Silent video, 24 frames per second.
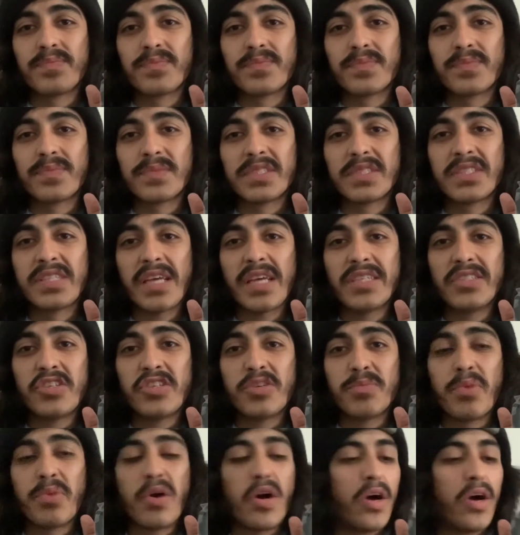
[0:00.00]
size of your
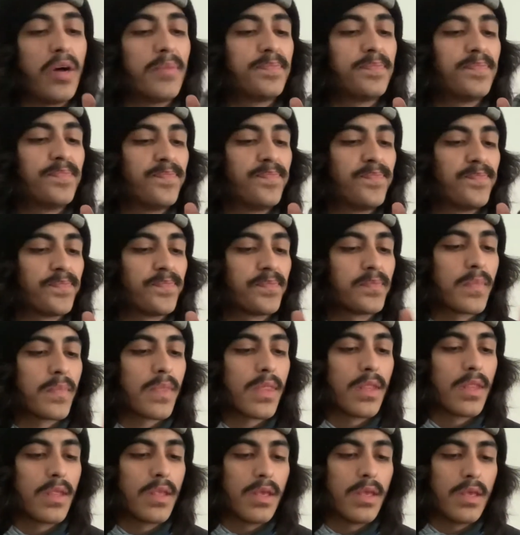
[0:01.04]
palm.
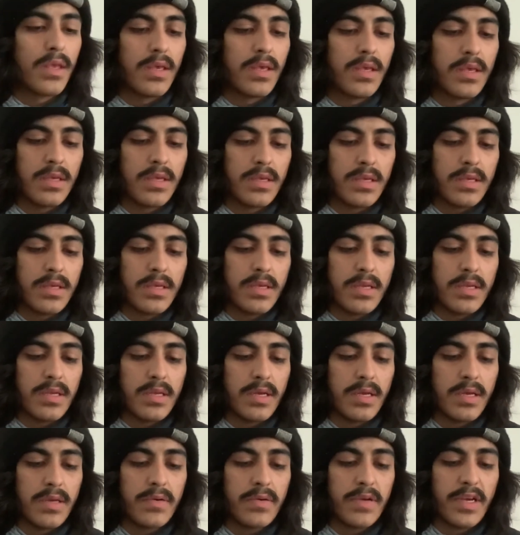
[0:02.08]
And I
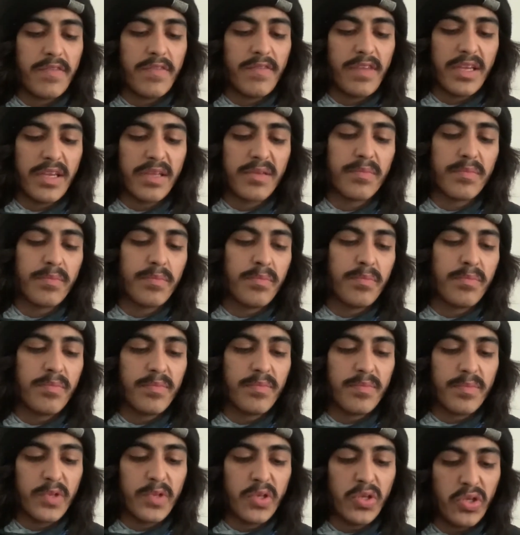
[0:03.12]
don't have like
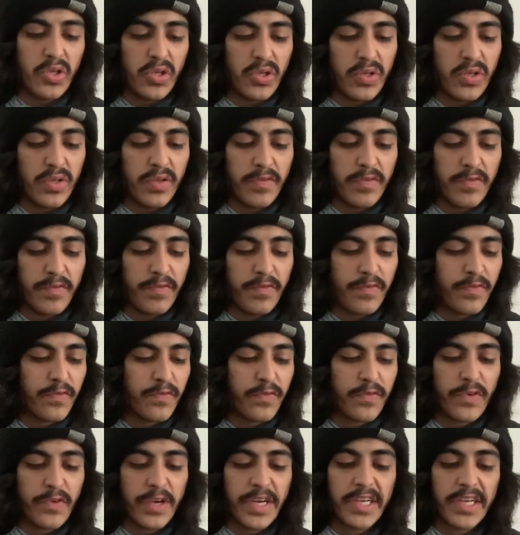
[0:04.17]

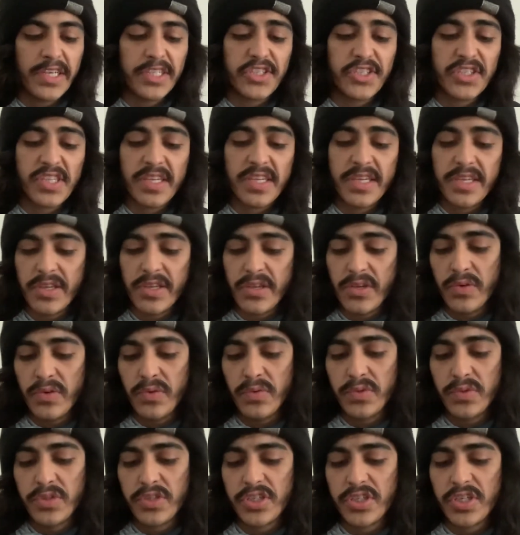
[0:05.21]
freakishly
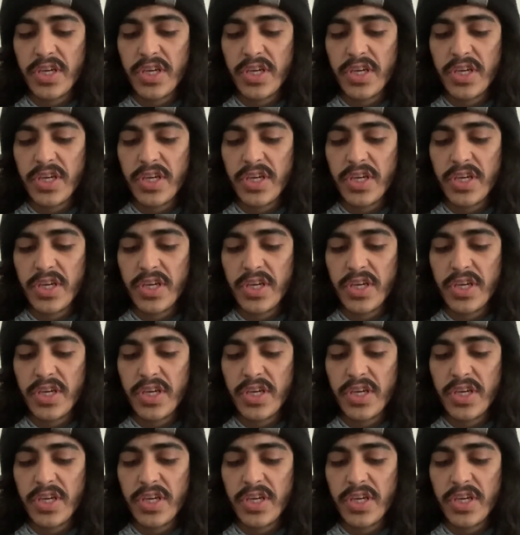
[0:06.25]
huge